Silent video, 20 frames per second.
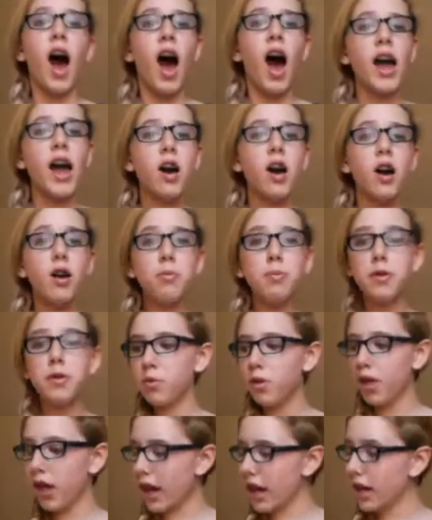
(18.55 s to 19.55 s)
I hope
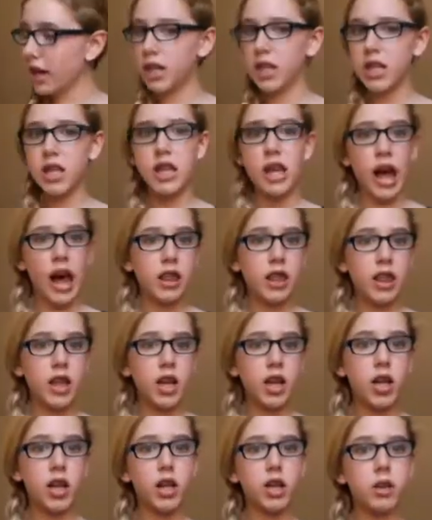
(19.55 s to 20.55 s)
you liked that
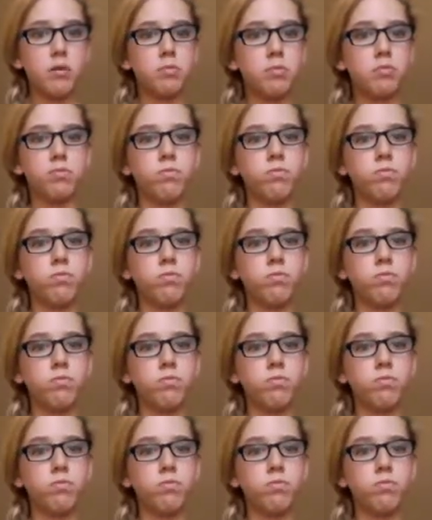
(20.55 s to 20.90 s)
little